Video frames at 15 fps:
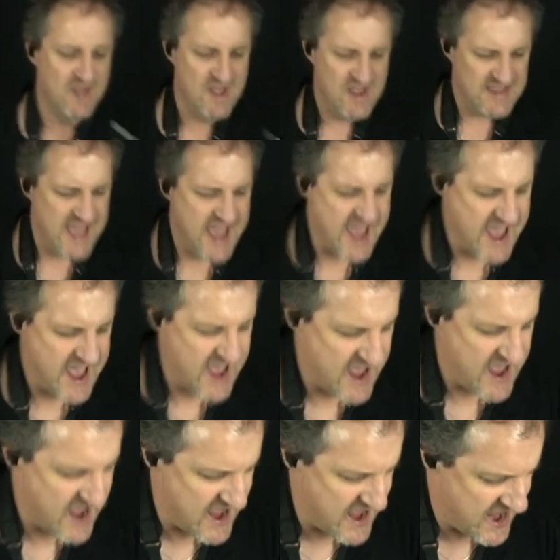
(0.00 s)

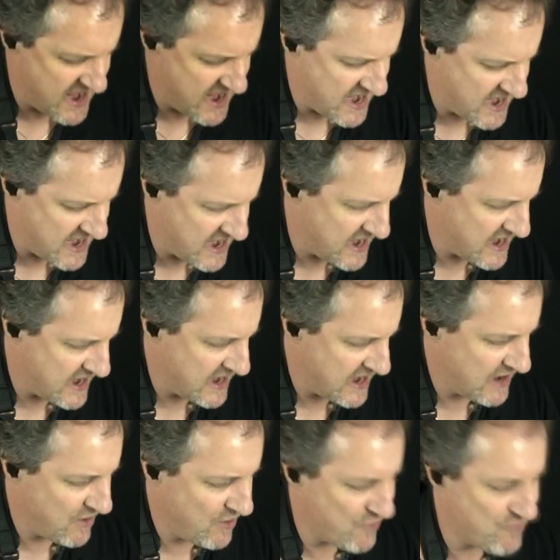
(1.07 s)

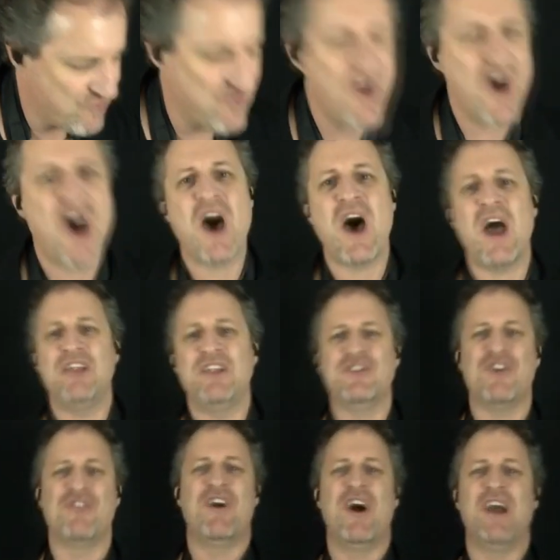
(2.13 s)
Yeah!
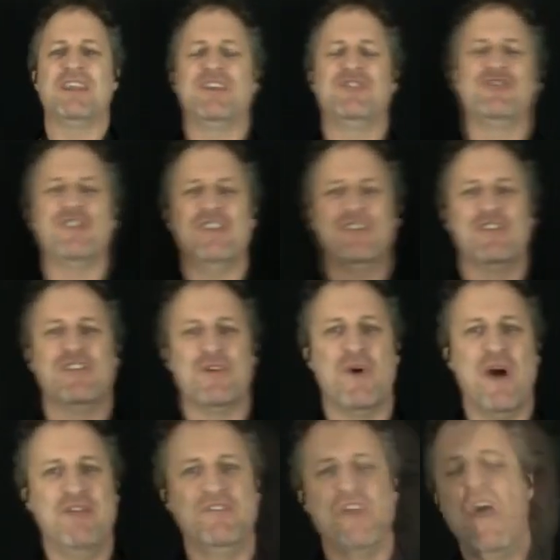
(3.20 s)
All right, Katrina and the
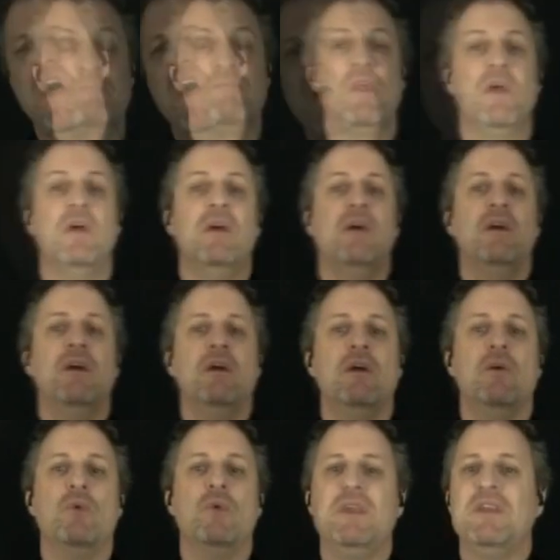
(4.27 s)
Waves.
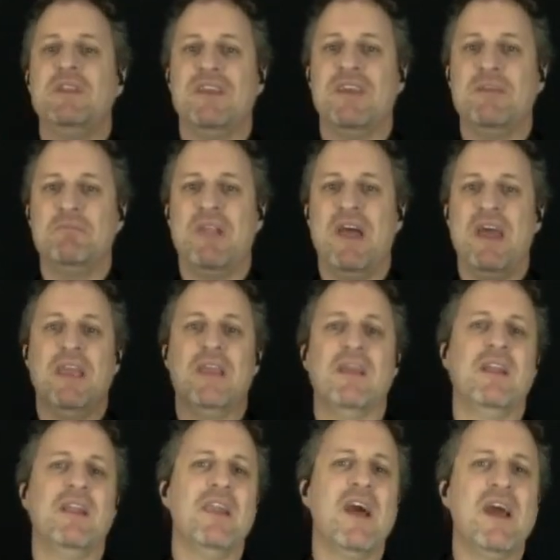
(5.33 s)
We can keep playing
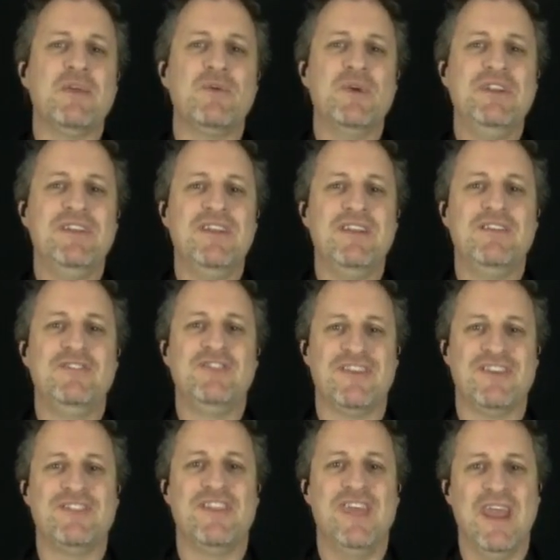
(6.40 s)
like we did
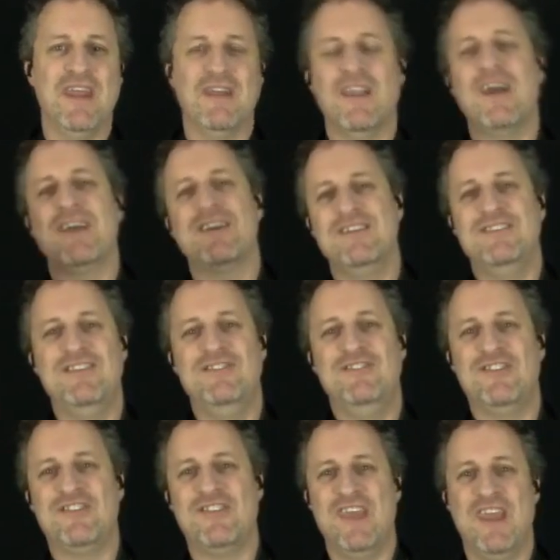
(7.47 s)
just then, like I did
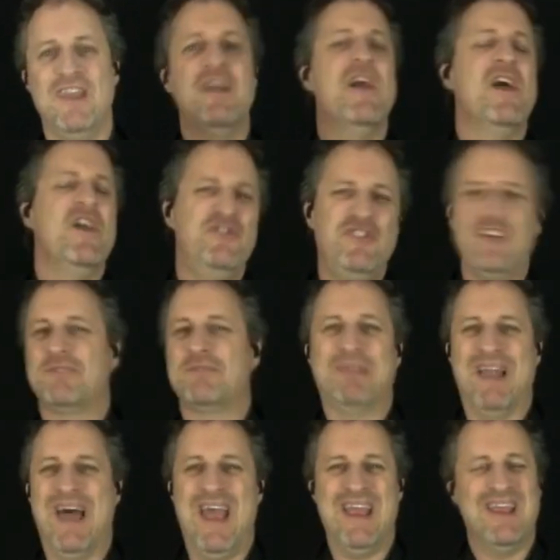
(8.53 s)
just then. Just
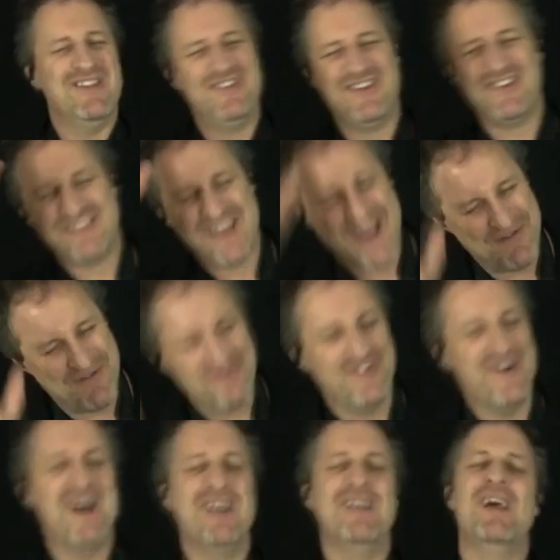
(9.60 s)
play, just have
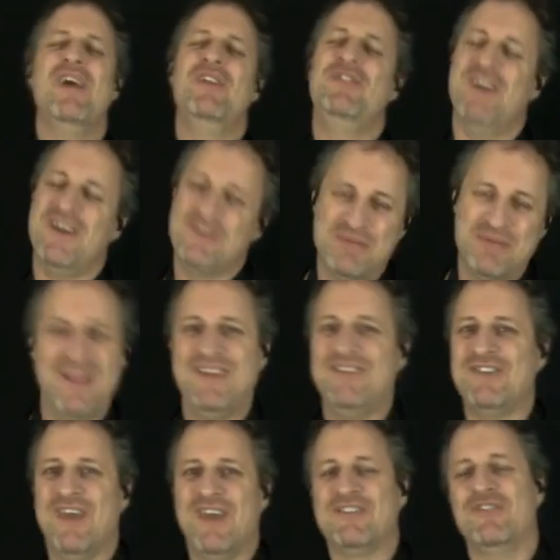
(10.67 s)
fun, just play
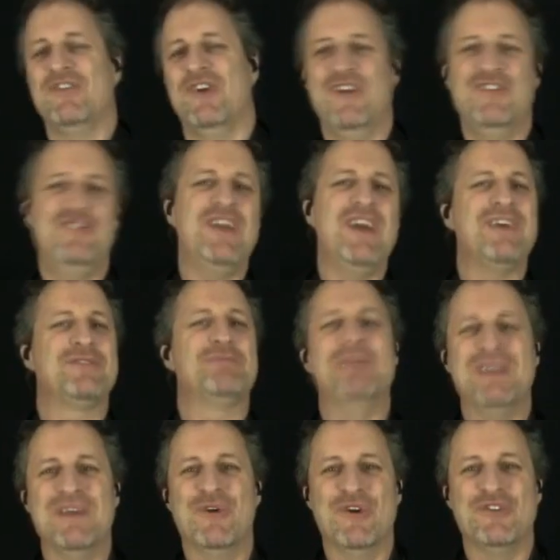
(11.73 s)
saxophone, just
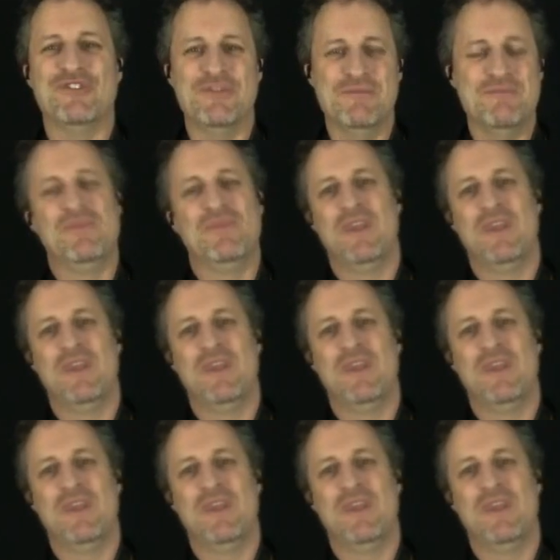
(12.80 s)
be awesome,